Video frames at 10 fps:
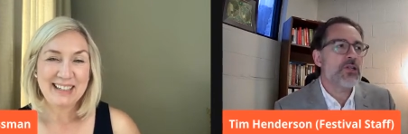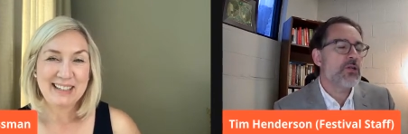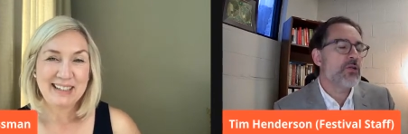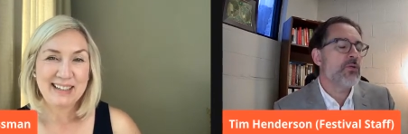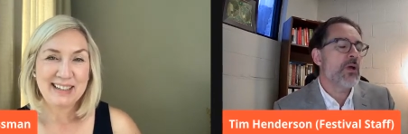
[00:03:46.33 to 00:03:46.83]

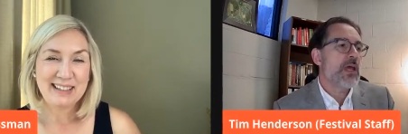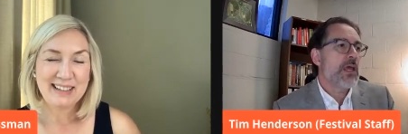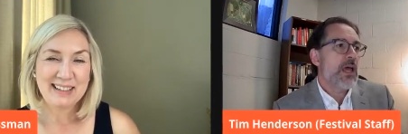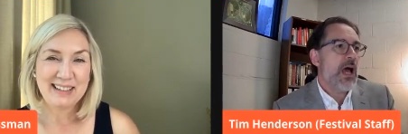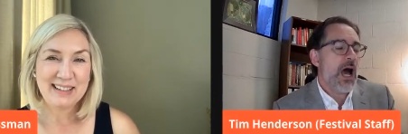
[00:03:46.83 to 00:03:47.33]
Speaker 1: to
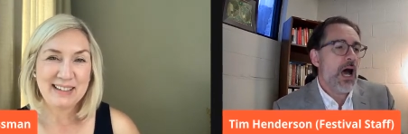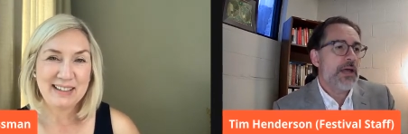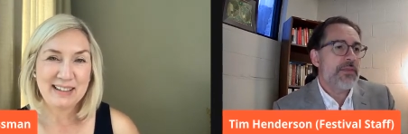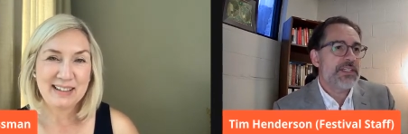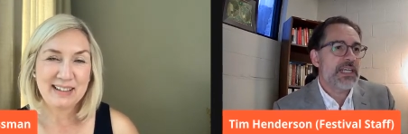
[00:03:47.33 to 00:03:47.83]

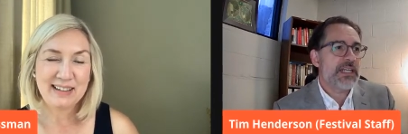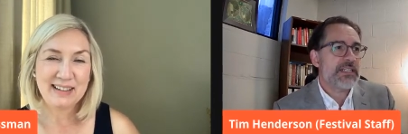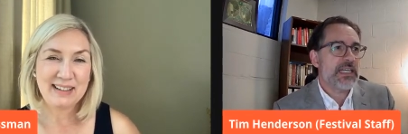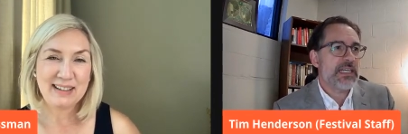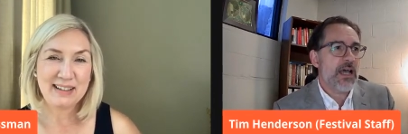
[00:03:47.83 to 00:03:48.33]
uh, the
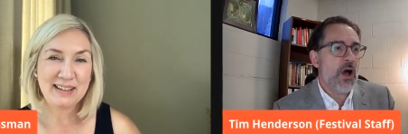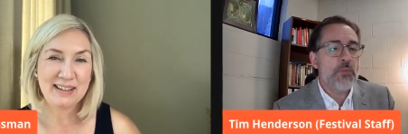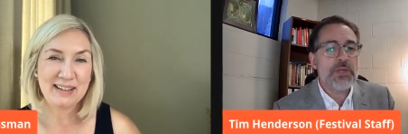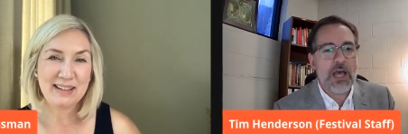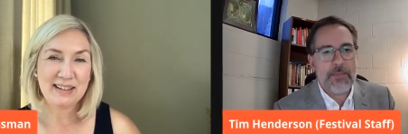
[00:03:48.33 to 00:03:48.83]
Tennessee
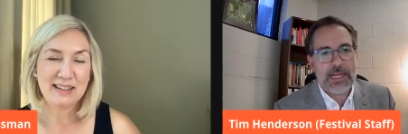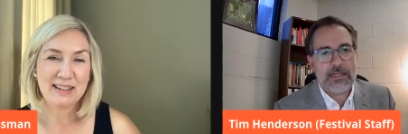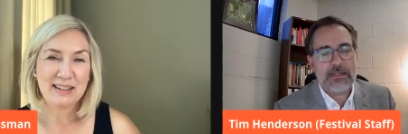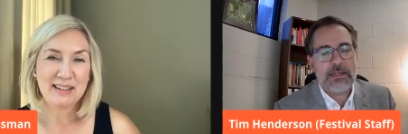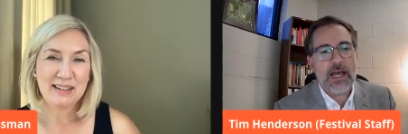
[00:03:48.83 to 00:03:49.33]

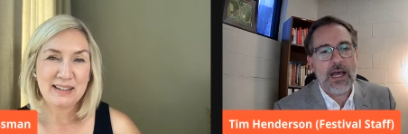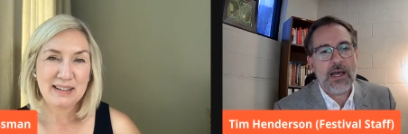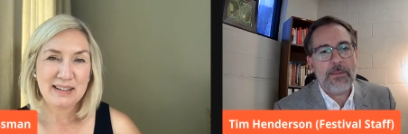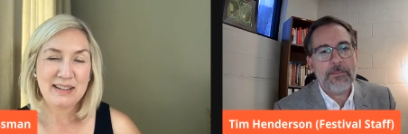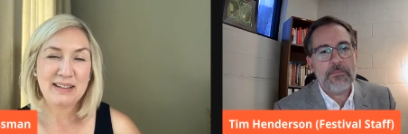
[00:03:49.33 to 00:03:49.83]
homecoming
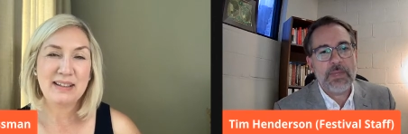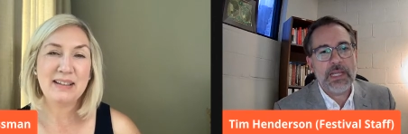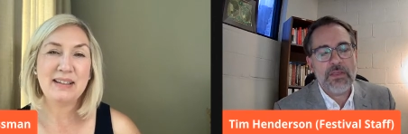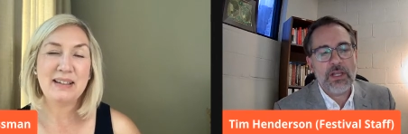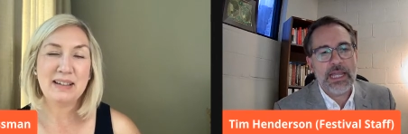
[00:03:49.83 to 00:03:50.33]
um,
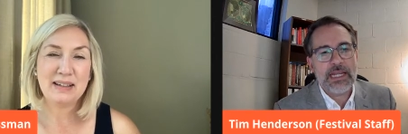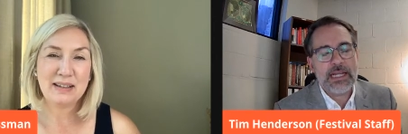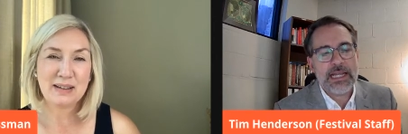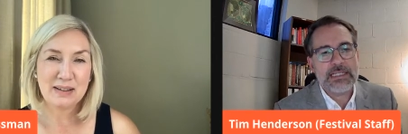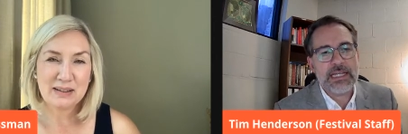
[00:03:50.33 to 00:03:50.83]
in the late
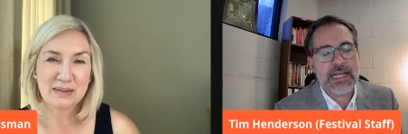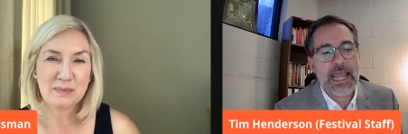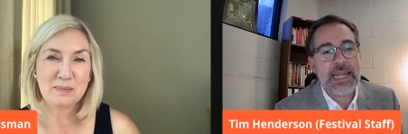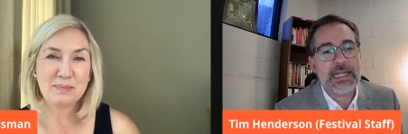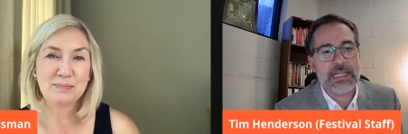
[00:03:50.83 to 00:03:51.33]

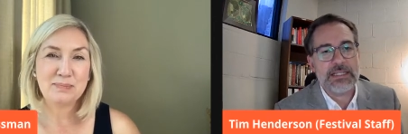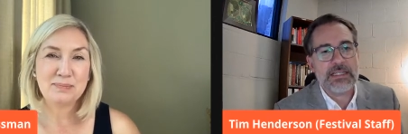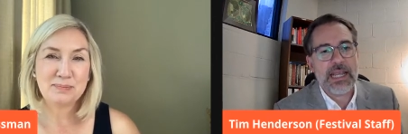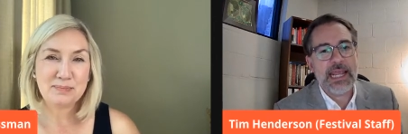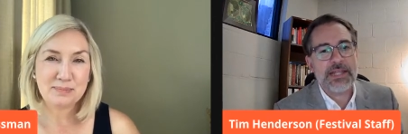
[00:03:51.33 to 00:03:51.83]
1980s,
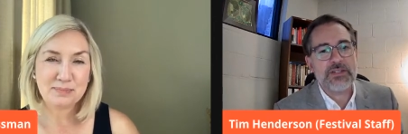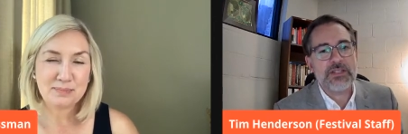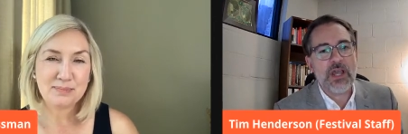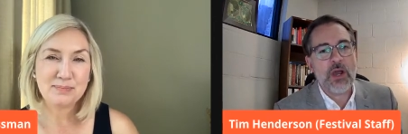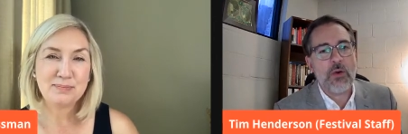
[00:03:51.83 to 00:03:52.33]
and
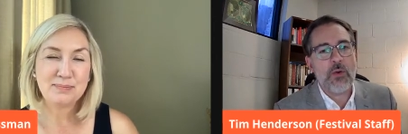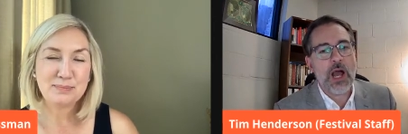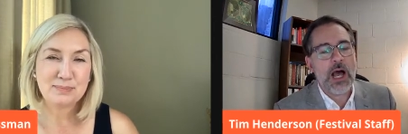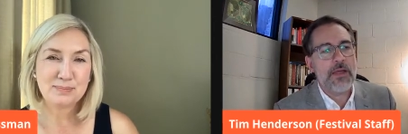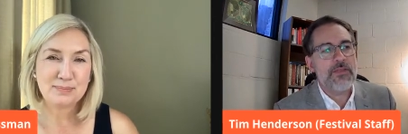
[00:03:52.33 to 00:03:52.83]
so
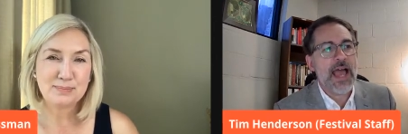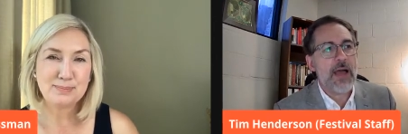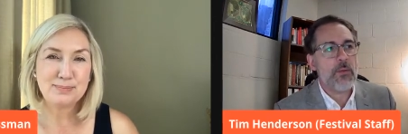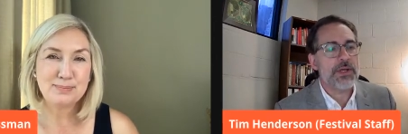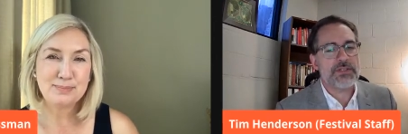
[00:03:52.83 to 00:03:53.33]
uh,
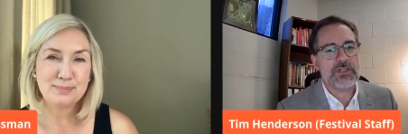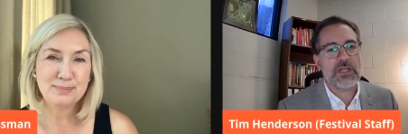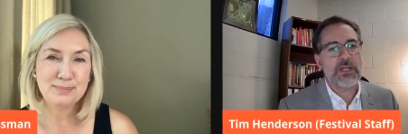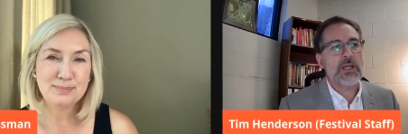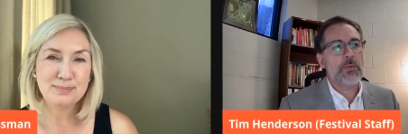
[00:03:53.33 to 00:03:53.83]
that was
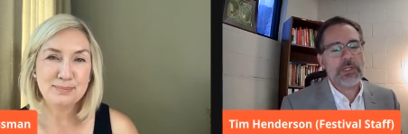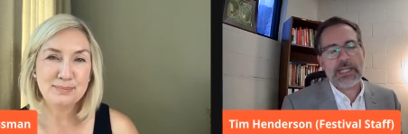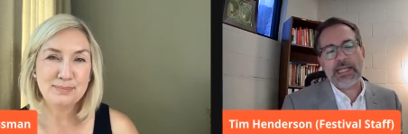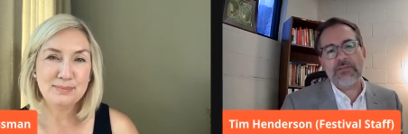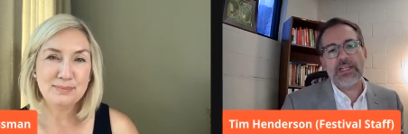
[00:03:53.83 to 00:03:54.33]

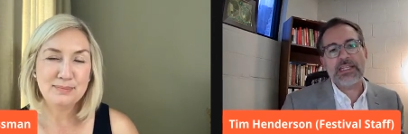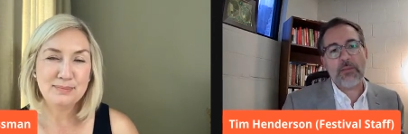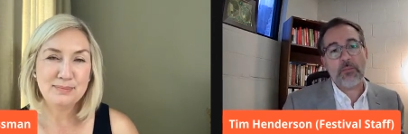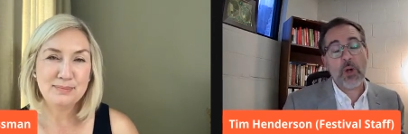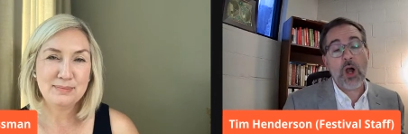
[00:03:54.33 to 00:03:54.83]
really an event that
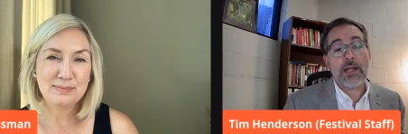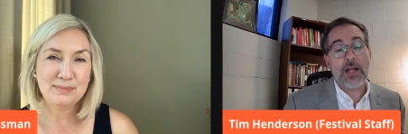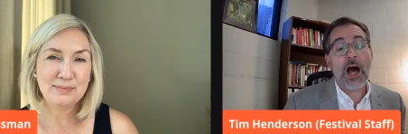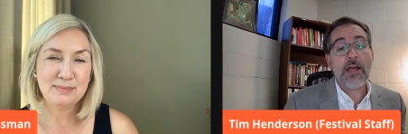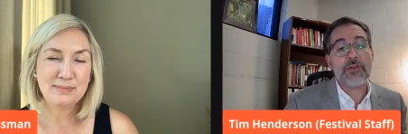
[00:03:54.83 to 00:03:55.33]
brought
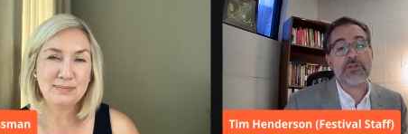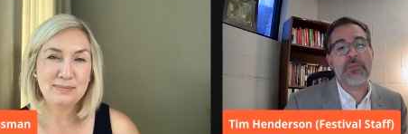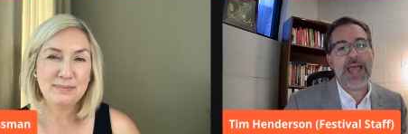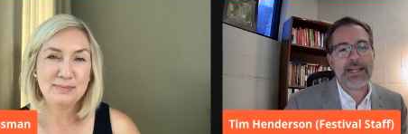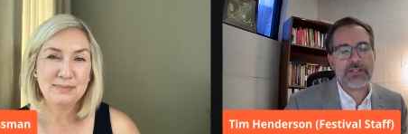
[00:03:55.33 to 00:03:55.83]
authors
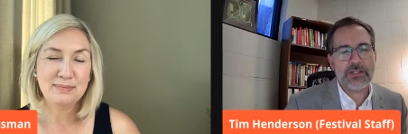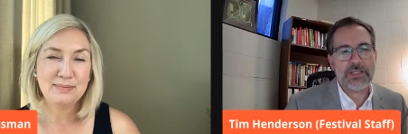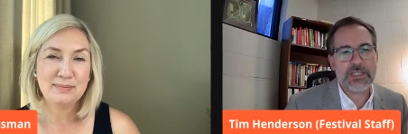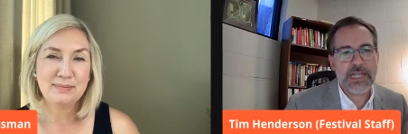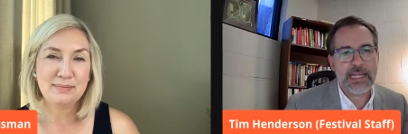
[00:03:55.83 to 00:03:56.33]
back to
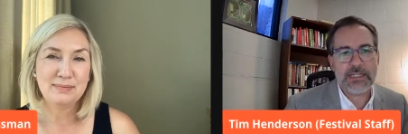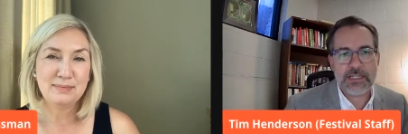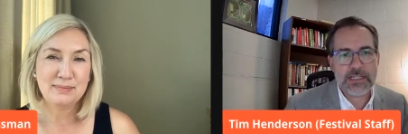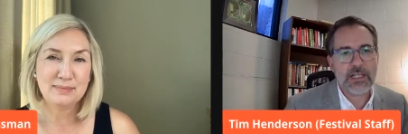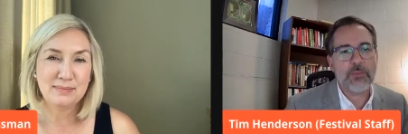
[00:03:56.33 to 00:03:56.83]
the state to
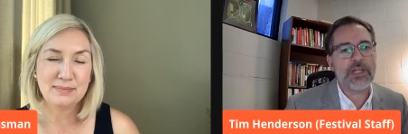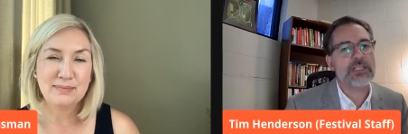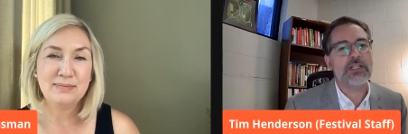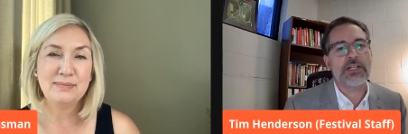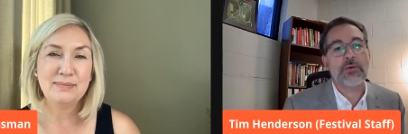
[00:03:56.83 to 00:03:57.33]
celebrate
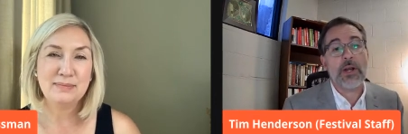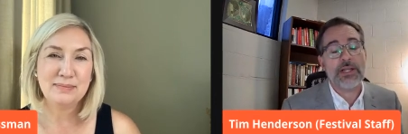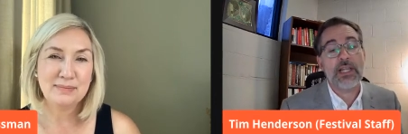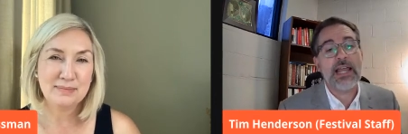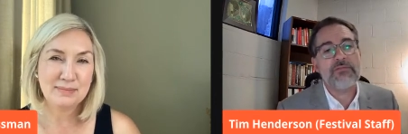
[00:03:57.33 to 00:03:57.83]
the
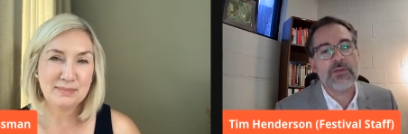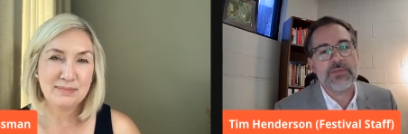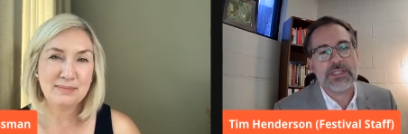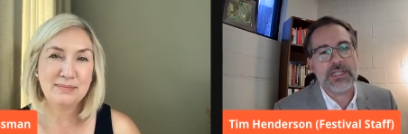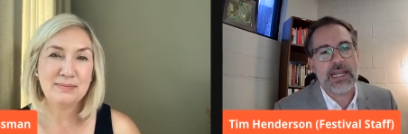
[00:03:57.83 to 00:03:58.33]
literary life of
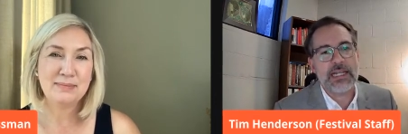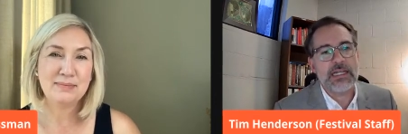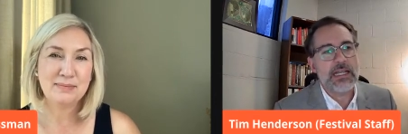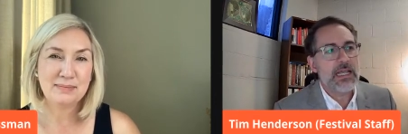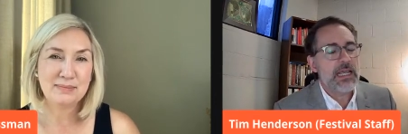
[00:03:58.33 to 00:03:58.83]
the state.
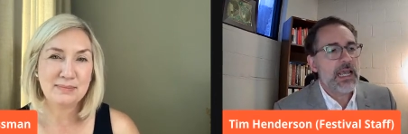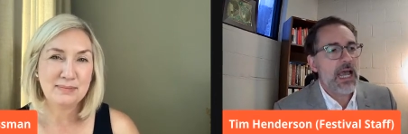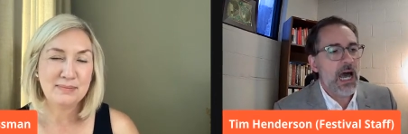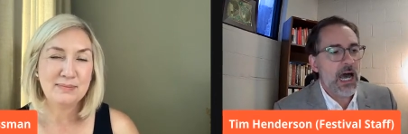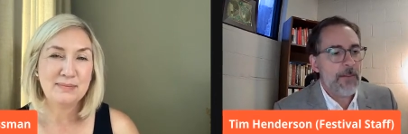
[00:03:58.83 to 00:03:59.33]

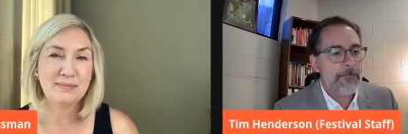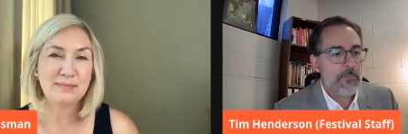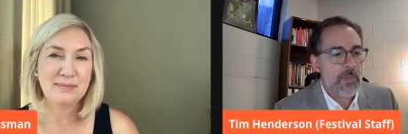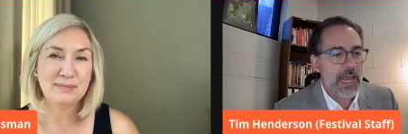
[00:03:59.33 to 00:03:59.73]
Um,